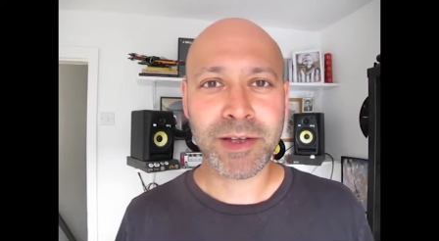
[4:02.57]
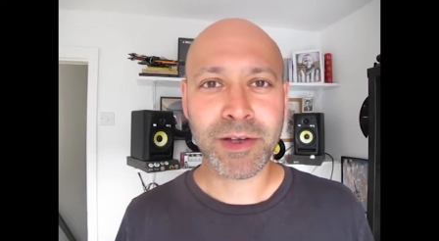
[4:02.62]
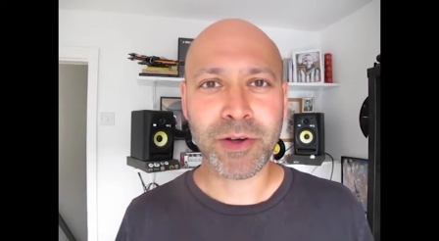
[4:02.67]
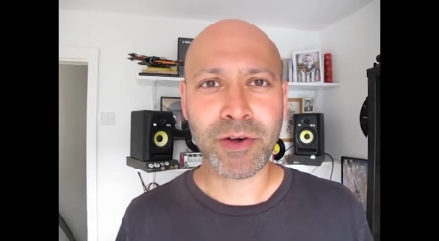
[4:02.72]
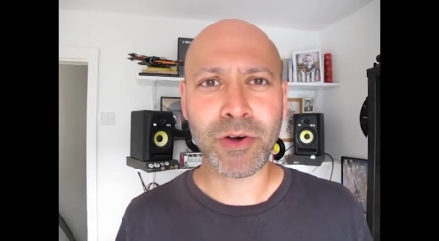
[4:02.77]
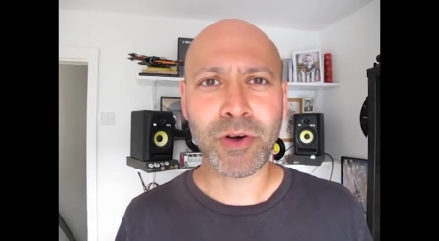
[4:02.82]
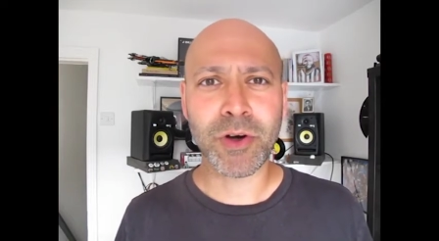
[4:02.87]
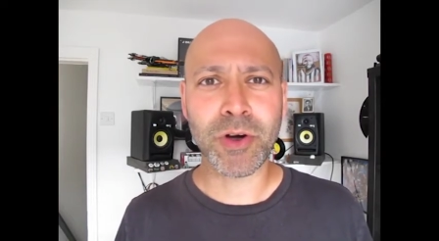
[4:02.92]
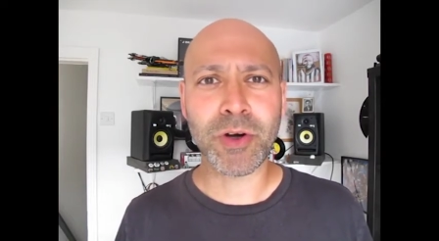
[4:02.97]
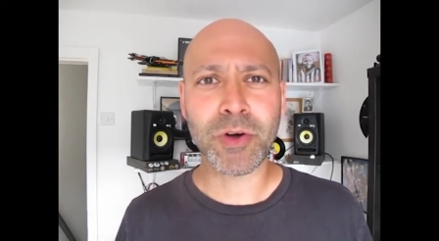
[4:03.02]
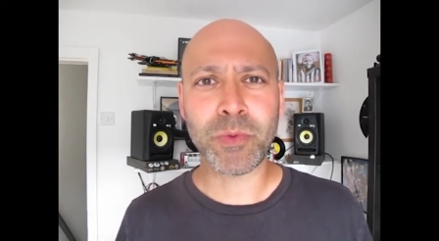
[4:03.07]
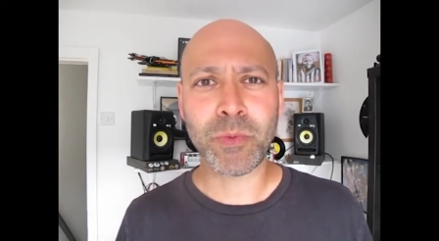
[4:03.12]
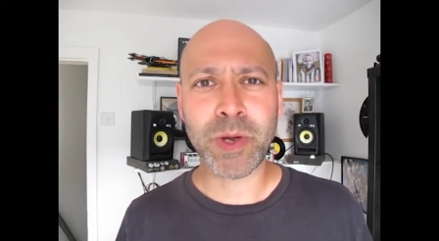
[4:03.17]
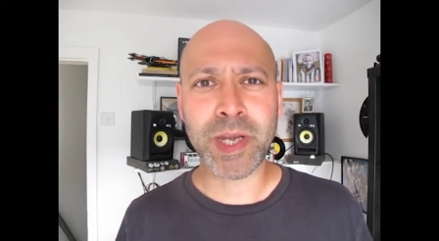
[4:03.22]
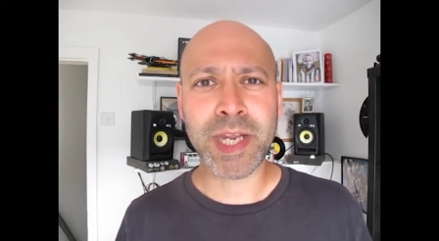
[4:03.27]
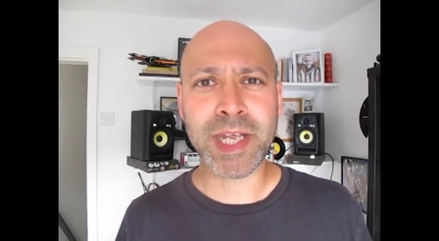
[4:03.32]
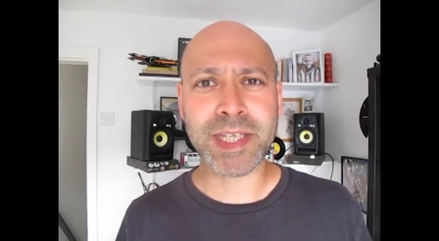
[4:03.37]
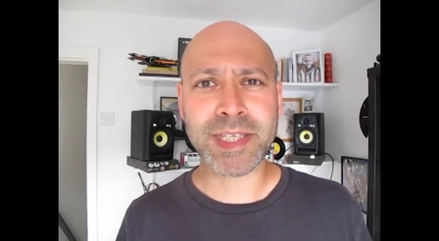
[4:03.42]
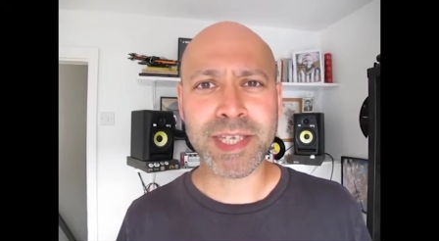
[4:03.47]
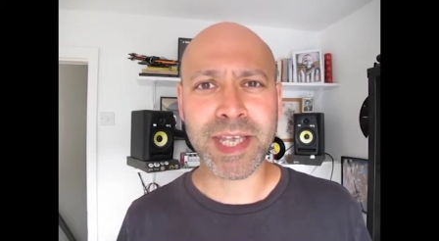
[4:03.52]
or we
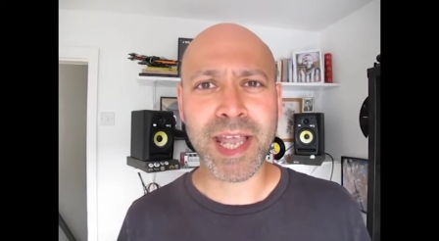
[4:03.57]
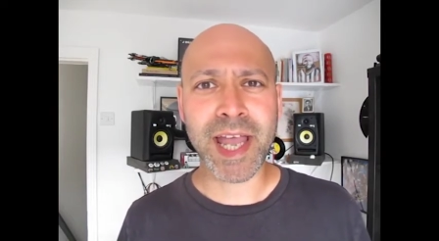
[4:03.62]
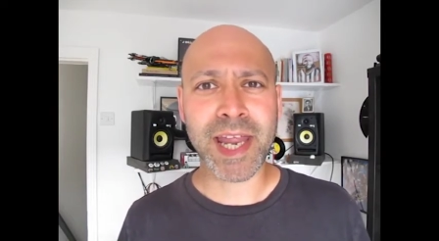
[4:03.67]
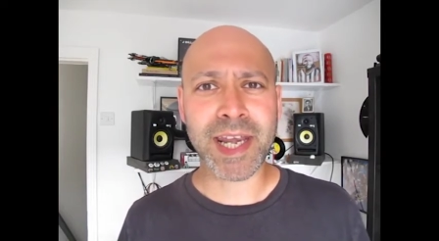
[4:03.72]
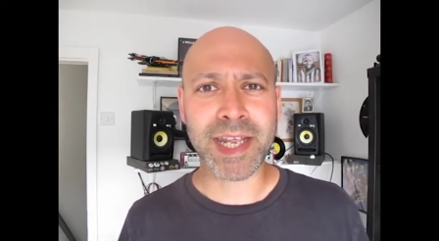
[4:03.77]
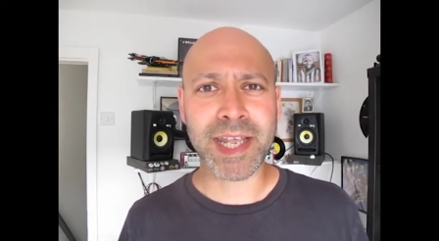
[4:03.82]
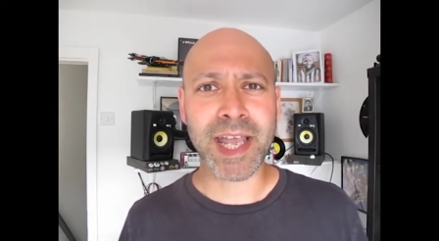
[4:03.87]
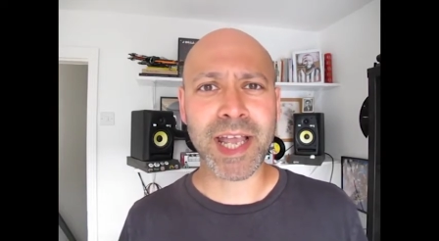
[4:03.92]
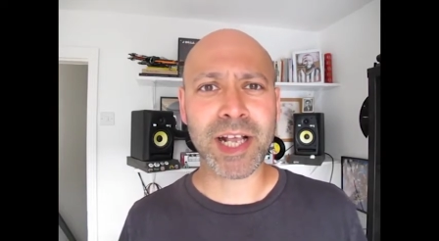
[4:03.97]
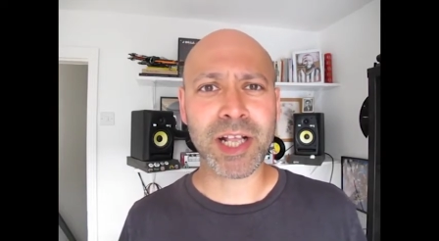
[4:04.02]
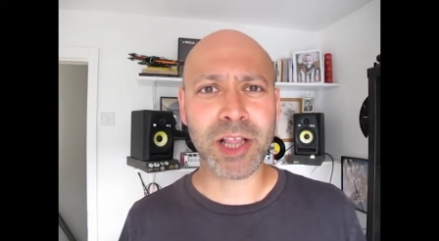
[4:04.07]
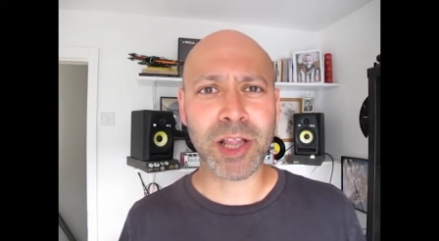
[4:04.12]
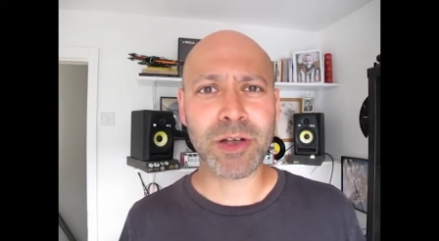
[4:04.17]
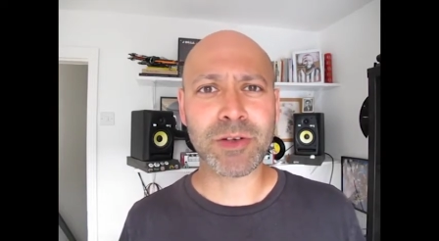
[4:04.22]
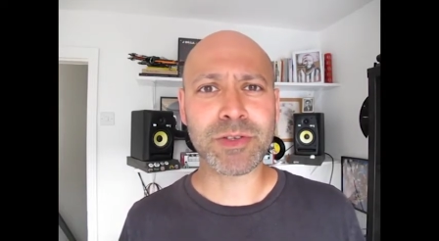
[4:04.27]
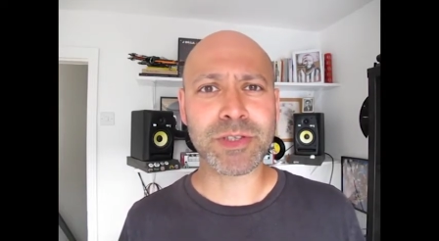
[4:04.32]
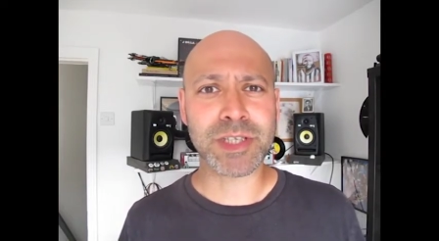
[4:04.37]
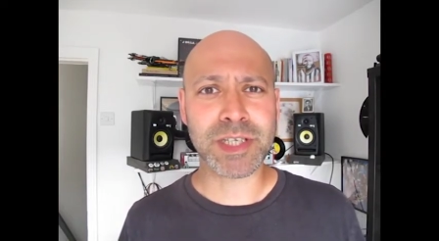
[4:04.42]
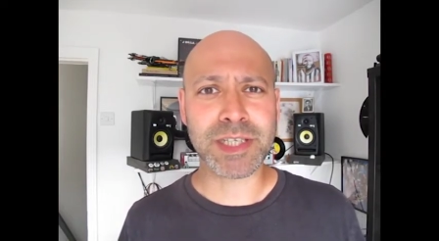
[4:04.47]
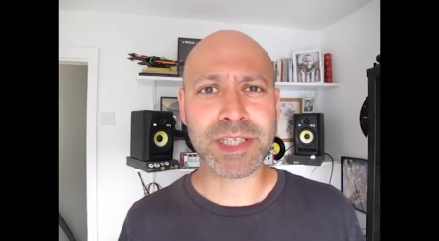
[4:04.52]
need to kind of get
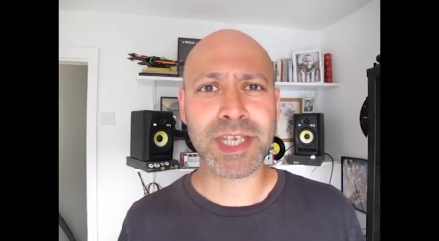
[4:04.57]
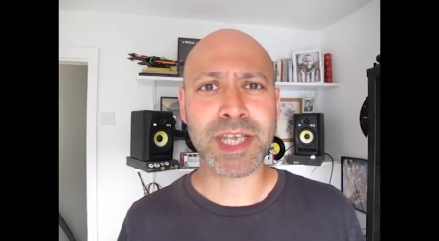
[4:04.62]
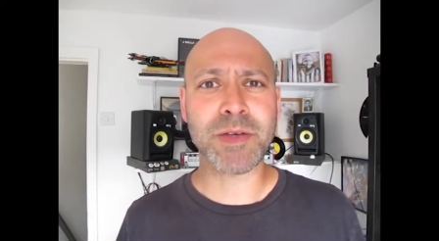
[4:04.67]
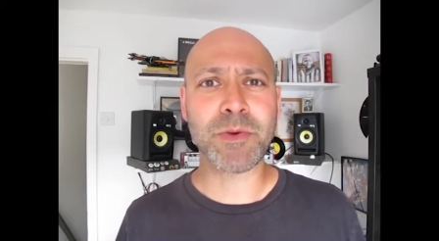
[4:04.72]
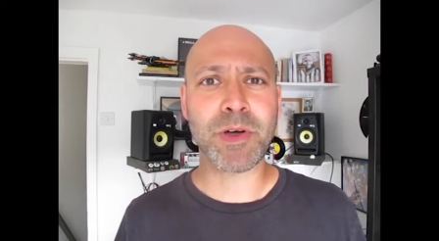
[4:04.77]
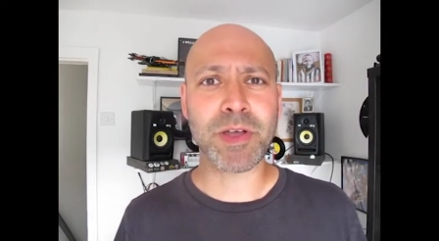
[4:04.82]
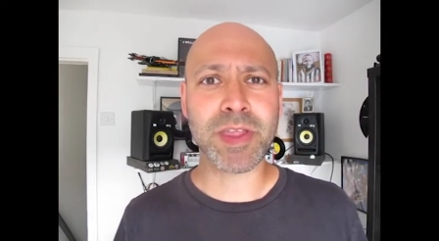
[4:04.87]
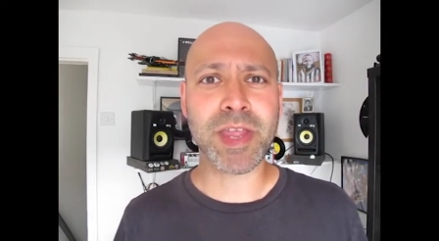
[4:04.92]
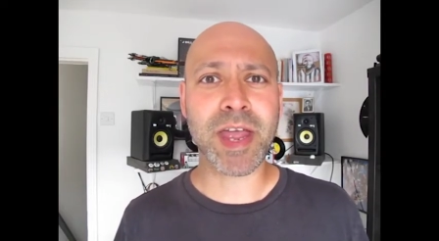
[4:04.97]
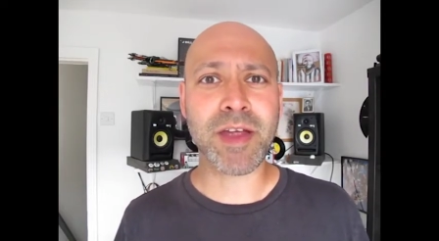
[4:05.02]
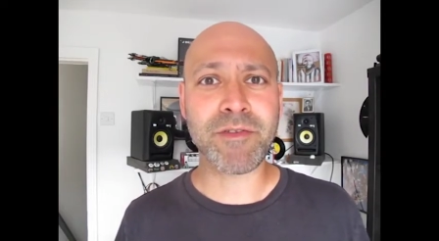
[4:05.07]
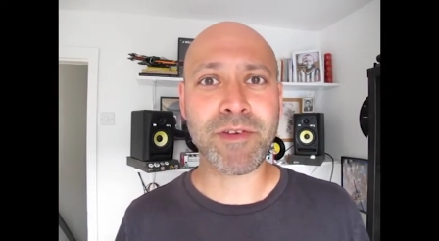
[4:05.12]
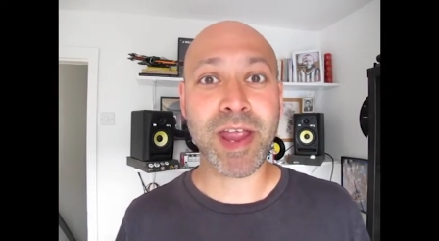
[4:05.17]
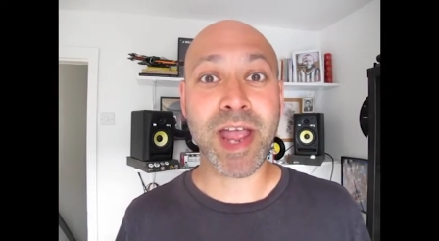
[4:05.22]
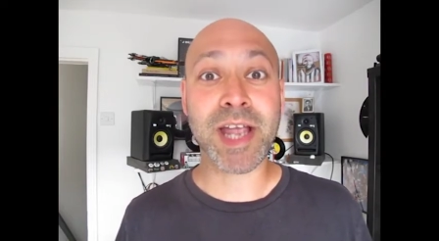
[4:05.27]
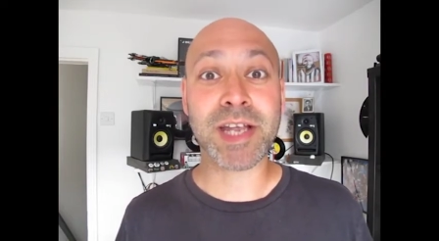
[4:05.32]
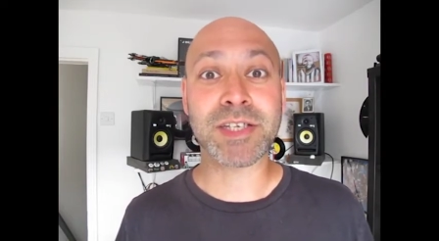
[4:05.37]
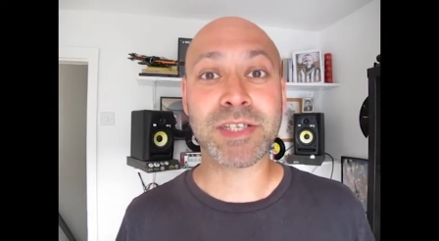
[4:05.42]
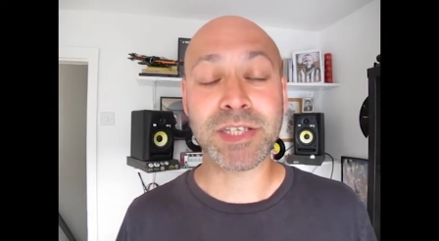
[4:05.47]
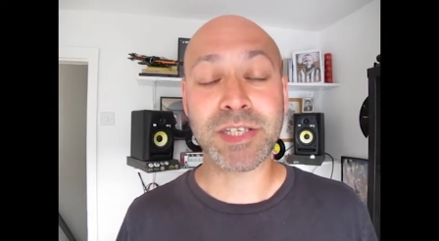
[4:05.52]
close to see what their
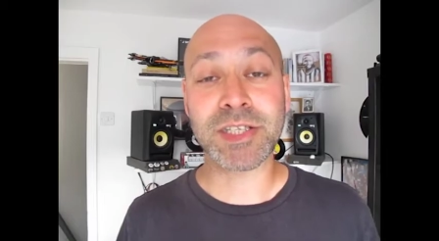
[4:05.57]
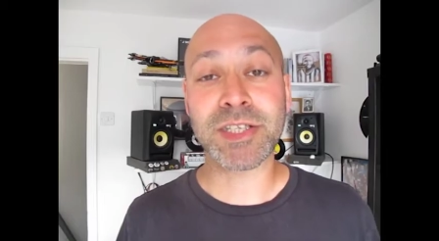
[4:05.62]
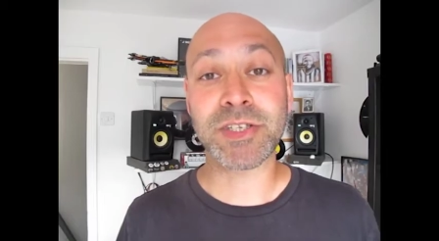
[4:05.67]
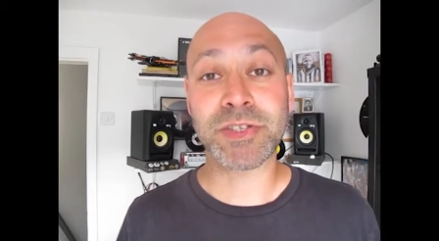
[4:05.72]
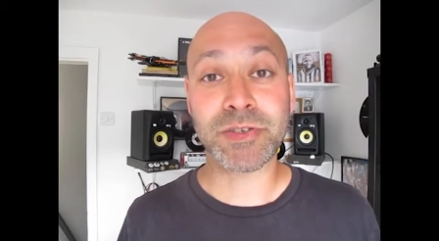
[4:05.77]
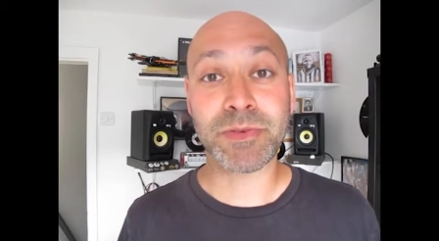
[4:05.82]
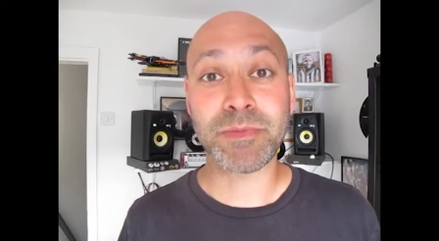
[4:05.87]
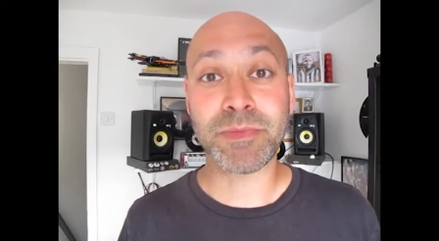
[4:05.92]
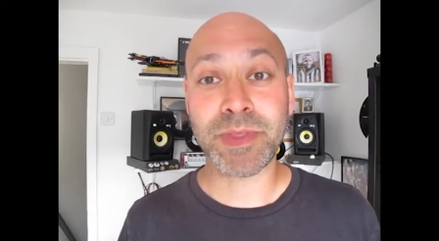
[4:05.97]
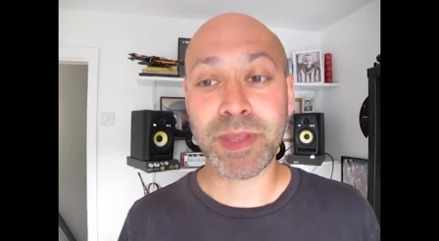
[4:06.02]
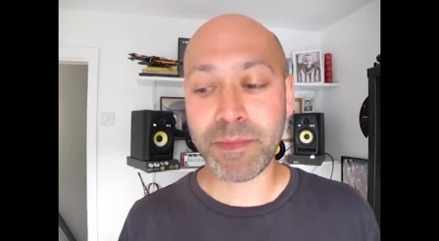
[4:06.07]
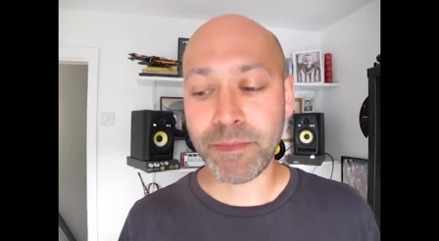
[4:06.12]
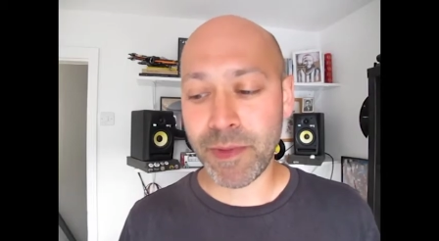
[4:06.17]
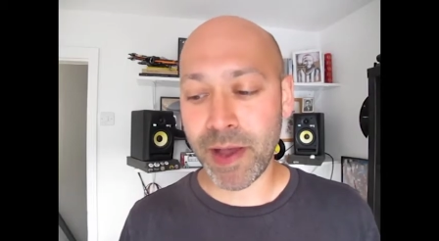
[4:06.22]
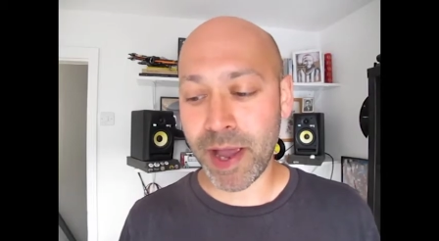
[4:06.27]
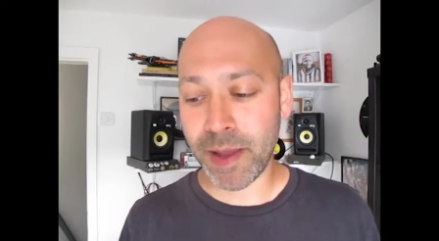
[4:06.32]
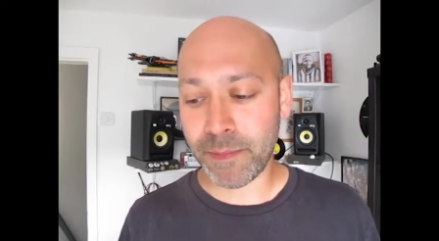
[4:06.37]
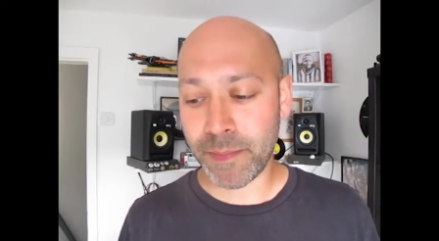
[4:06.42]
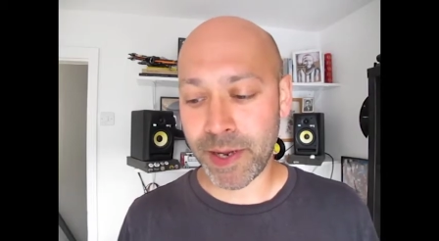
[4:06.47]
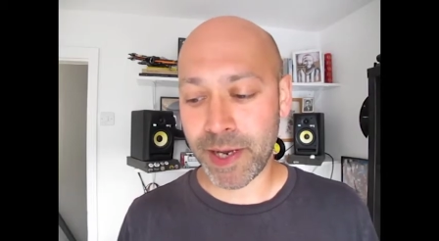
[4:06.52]
reaction to something
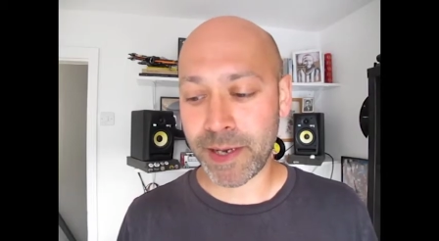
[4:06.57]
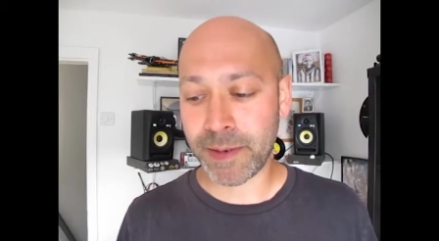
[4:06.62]
might be.